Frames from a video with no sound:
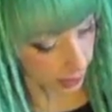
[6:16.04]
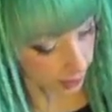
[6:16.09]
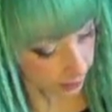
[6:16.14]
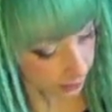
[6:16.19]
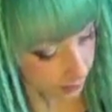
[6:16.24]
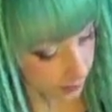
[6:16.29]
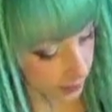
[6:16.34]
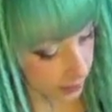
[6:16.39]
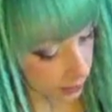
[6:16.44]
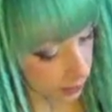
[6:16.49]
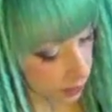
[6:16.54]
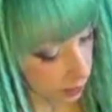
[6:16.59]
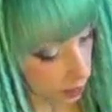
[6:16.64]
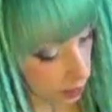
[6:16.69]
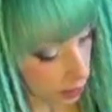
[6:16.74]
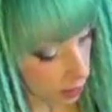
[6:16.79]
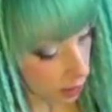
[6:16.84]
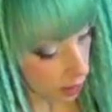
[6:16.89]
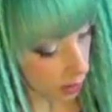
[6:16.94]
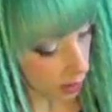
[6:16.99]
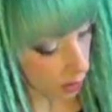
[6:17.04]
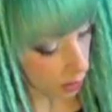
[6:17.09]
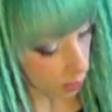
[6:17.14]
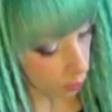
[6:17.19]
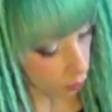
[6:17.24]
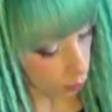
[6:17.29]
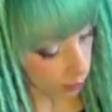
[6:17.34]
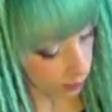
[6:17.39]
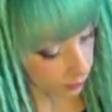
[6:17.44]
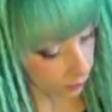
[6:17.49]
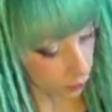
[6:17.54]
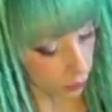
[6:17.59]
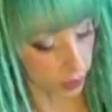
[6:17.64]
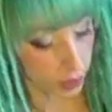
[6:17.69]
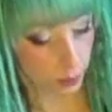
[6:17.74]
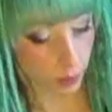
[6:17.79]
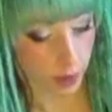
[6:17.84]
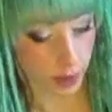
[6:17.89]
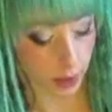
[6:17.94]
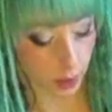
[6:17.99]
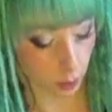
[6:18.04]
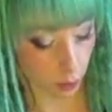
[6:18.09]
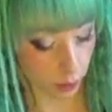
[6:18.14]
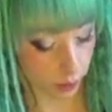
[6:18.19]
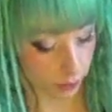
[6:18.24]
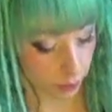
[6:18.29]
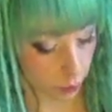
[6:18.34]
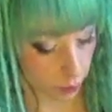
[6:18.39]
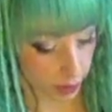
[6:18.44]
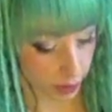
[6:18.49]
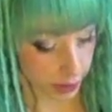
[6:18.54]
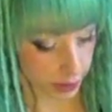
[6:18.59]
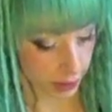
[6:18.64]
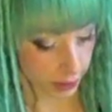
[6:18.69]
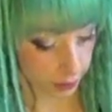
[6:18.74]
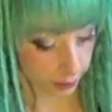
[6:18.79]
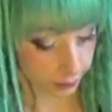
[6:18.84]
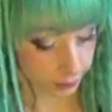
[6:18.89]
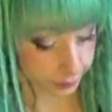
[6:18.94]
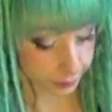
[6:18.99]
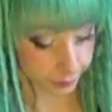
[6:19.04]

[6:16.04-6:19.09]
X-Men 141 and 142.